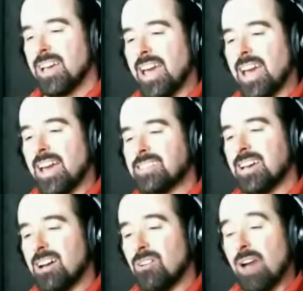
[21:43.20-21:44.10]
and
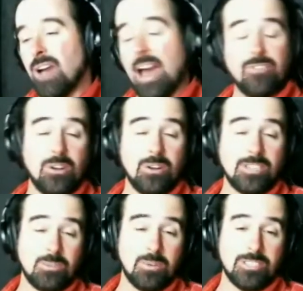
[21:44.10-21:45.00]
how have you
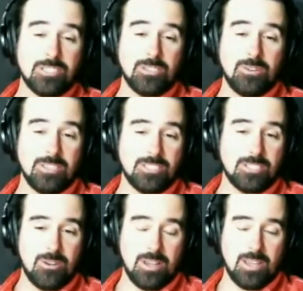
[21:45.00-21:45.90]
noticed it with your students?
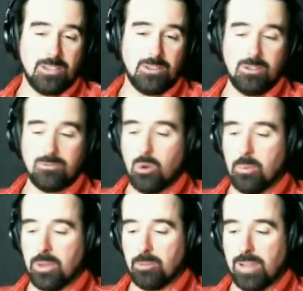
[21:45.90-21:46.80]
So you've told
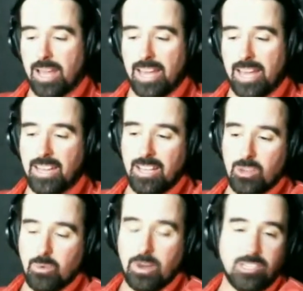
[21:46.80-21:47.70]
me you're applying
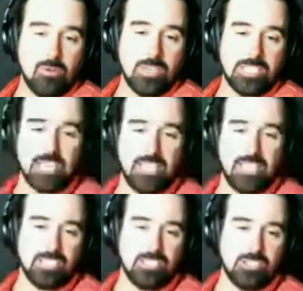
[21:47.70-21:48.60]
the raise your voice
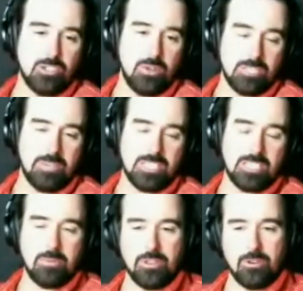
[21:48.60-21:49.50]
techniques to students,
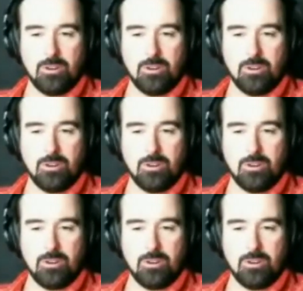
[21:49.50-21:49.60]
mixing with your